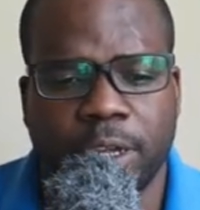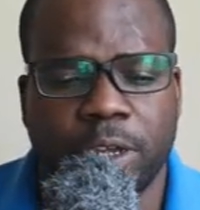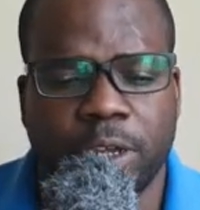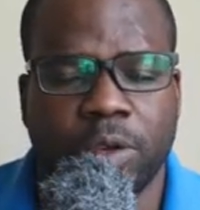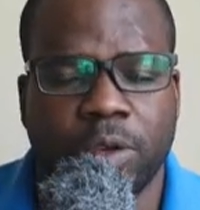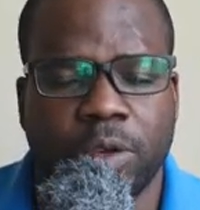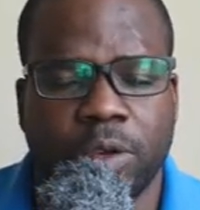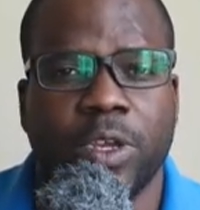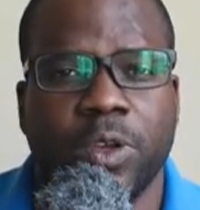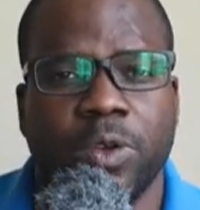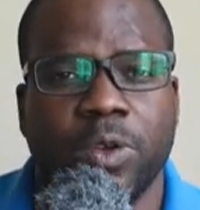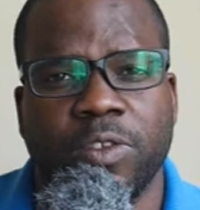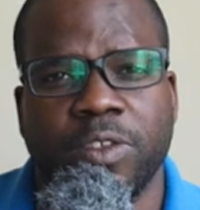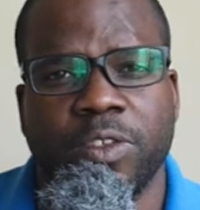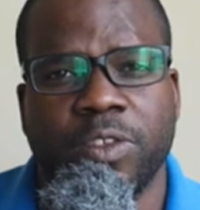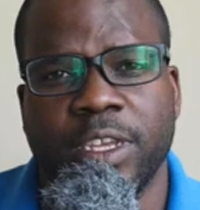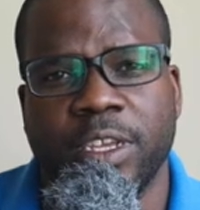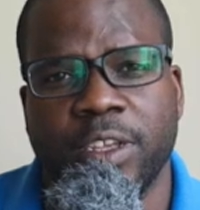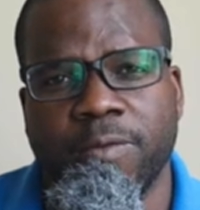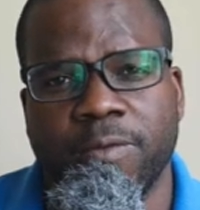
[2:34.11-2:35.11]
you can use
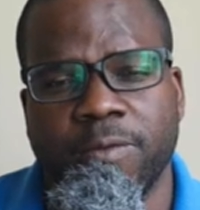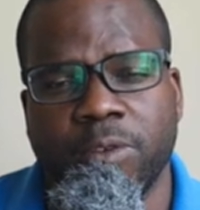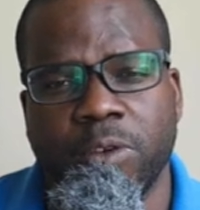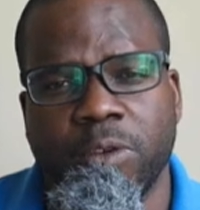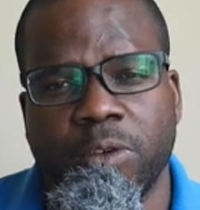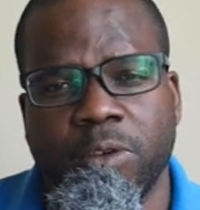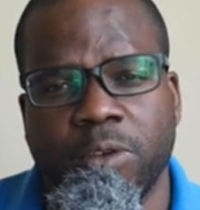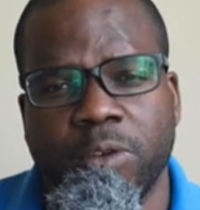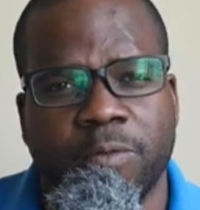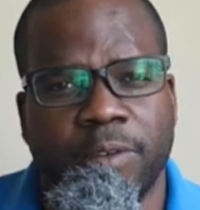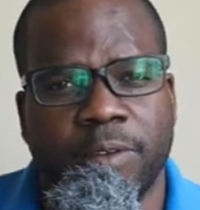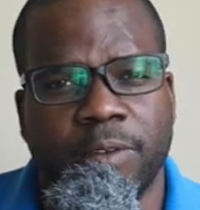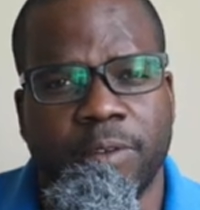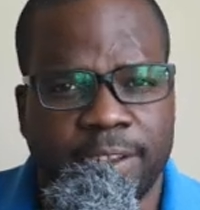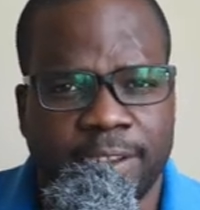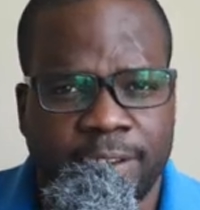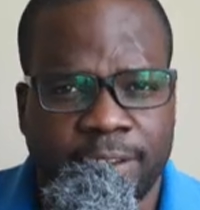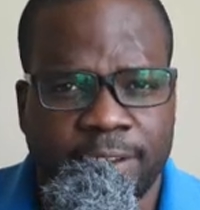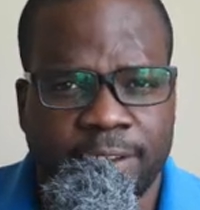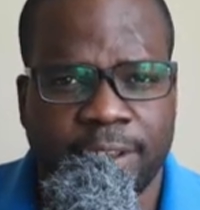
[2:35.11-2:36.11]
this form of
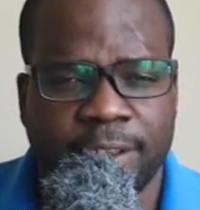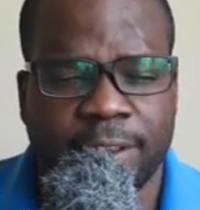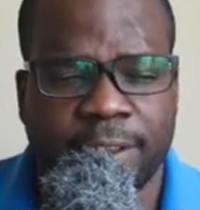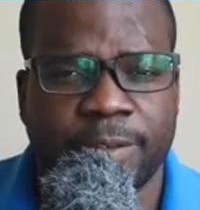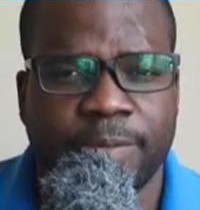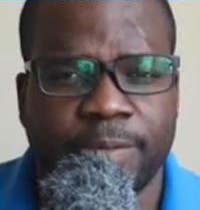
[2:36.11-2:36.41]
licensing